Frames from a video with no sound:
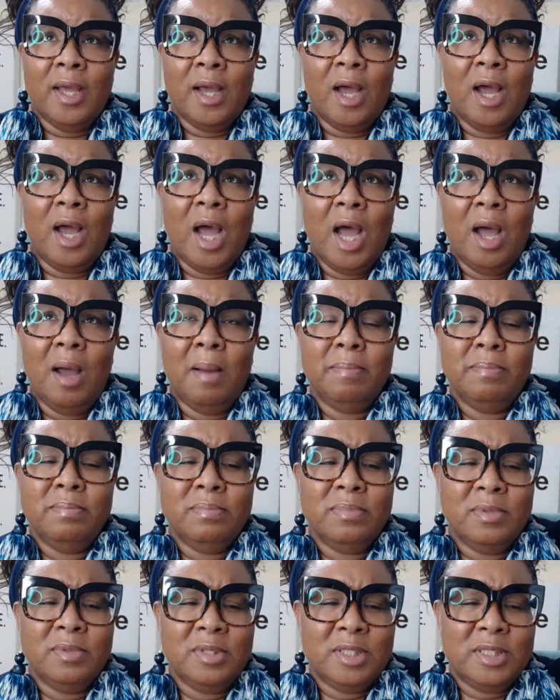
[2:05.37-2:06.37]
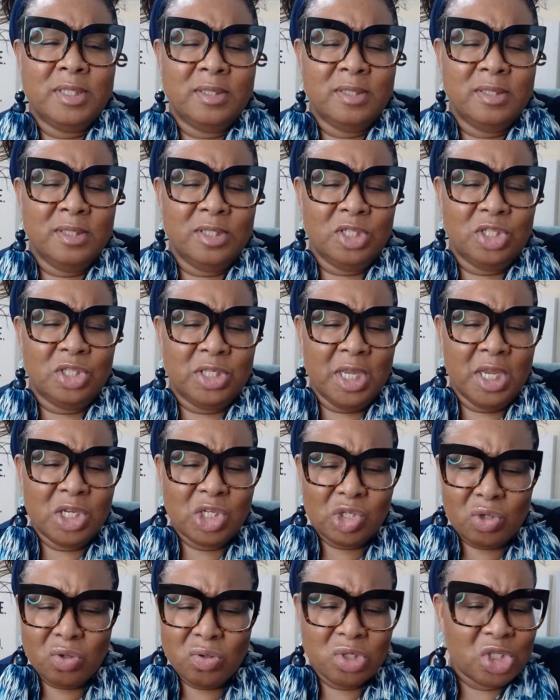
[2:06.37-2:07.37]
um
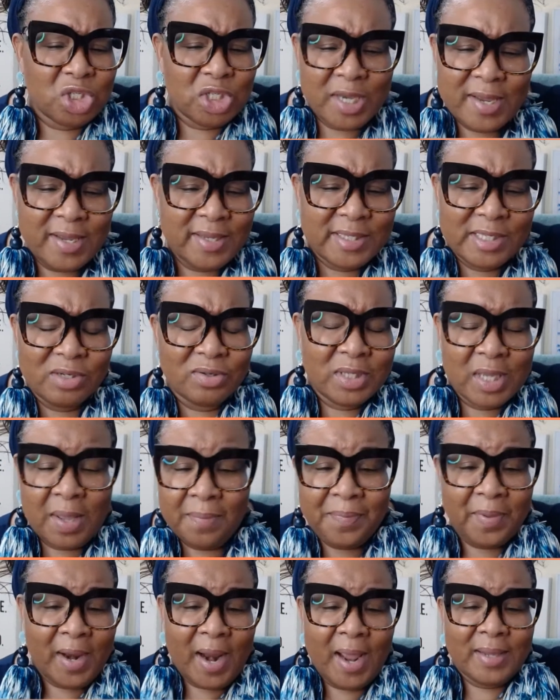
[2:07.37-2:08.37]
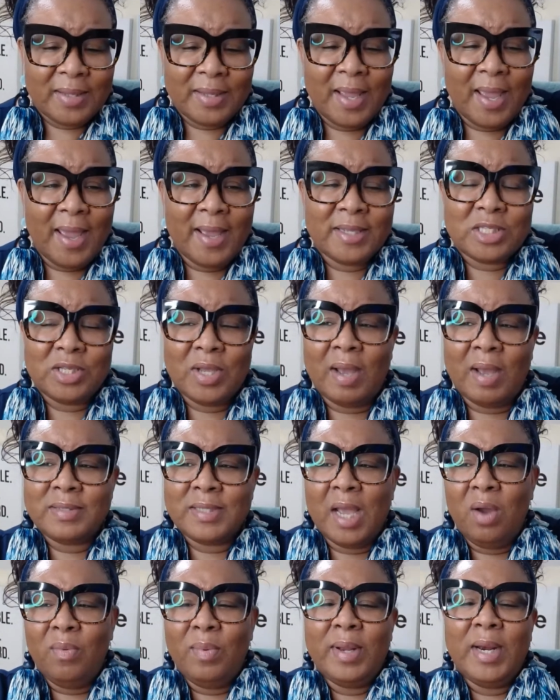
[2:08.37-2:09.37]
digital sheets or something like that. So I was
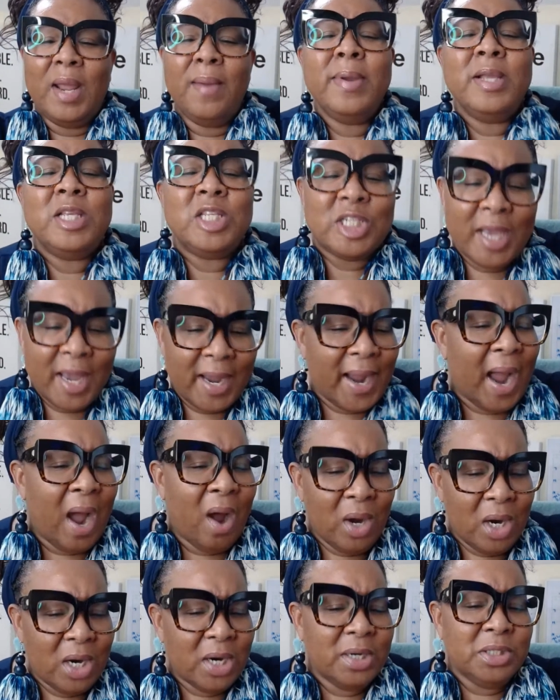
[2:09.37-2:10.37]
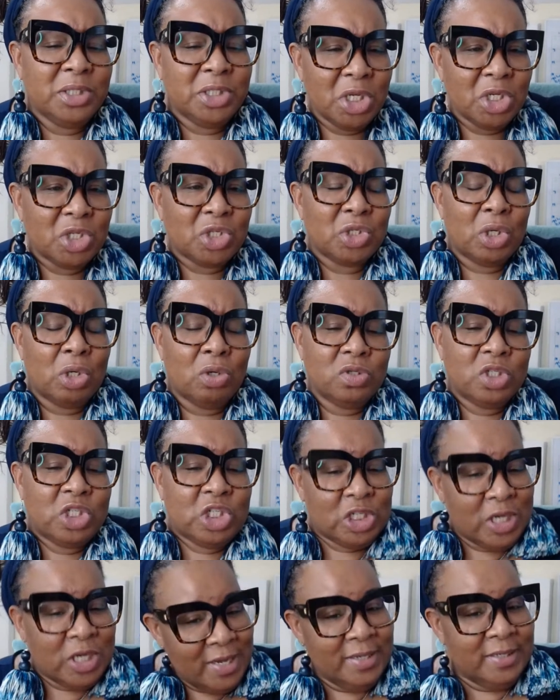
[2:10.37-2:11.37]
like, well, let me check out her digital
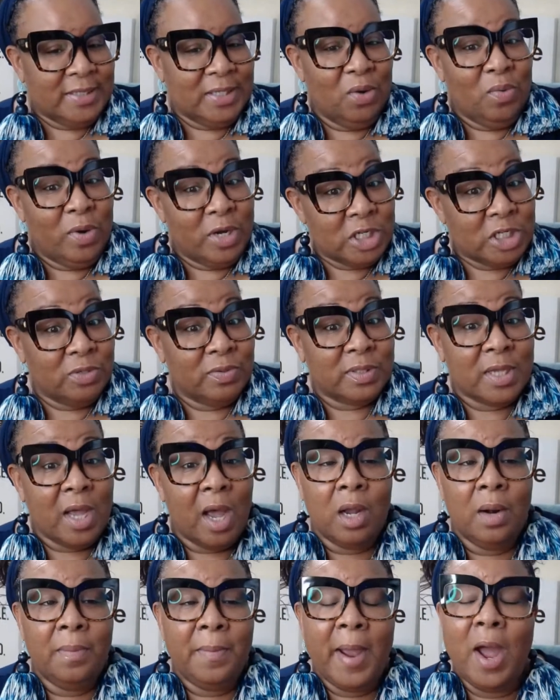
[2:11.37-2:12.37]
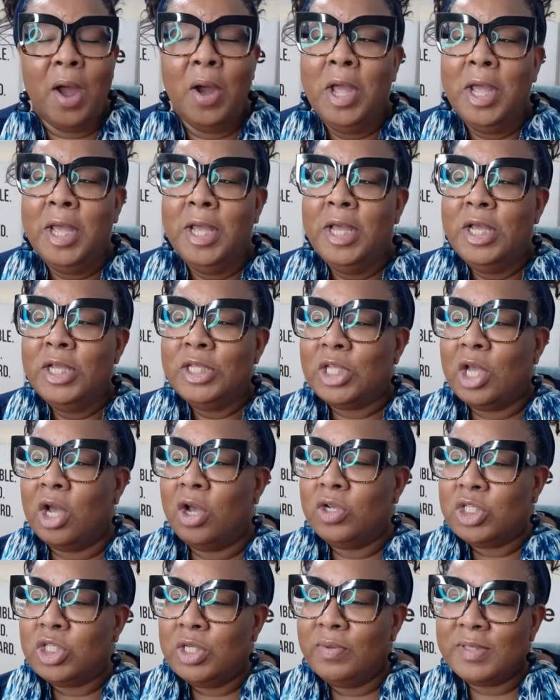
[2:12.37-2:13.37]
sheets and what she was talking about.
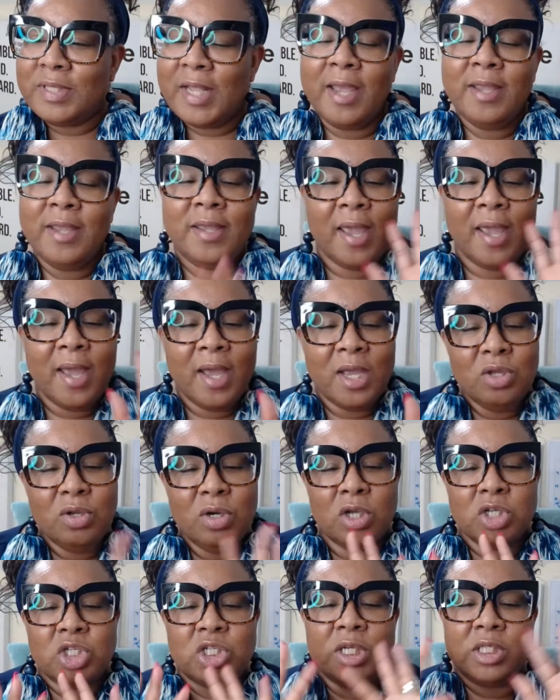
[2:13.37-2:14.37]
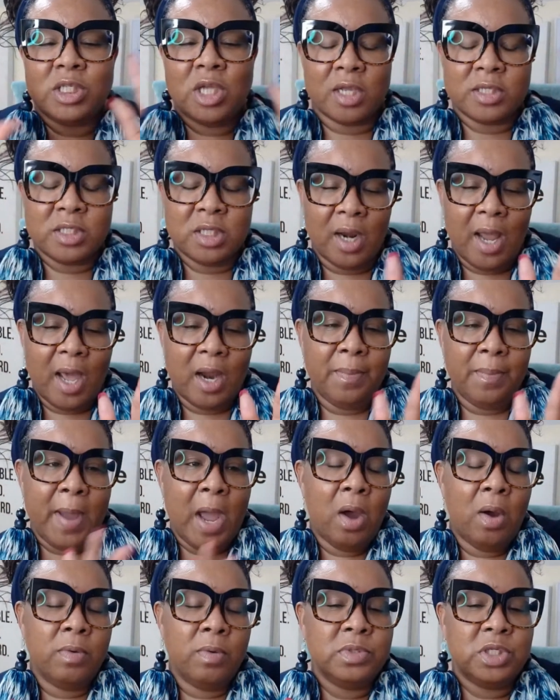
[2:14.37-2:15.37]
So she was like, yeah, she talks a lot
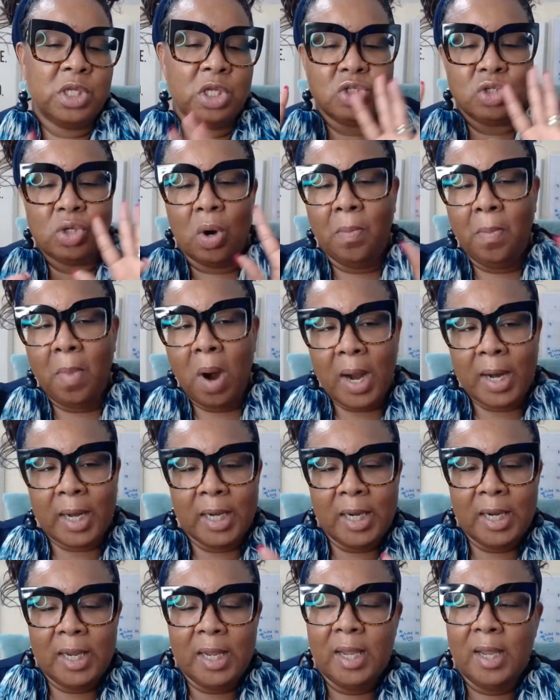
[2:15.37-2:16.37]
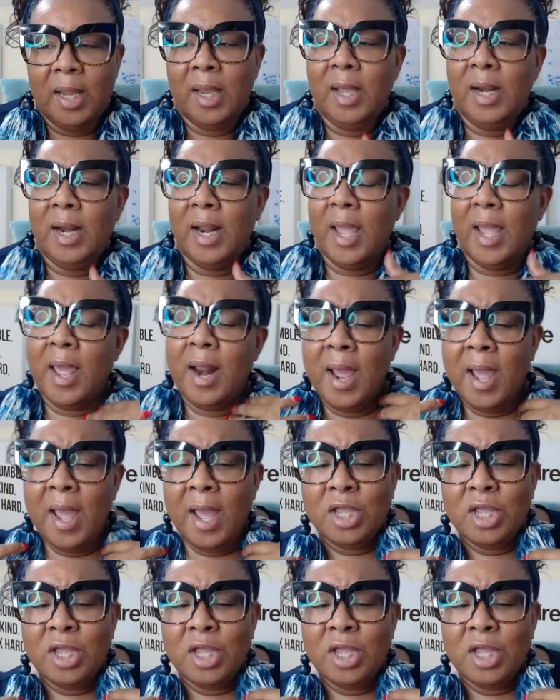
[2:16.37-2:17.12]
about digital marketing and,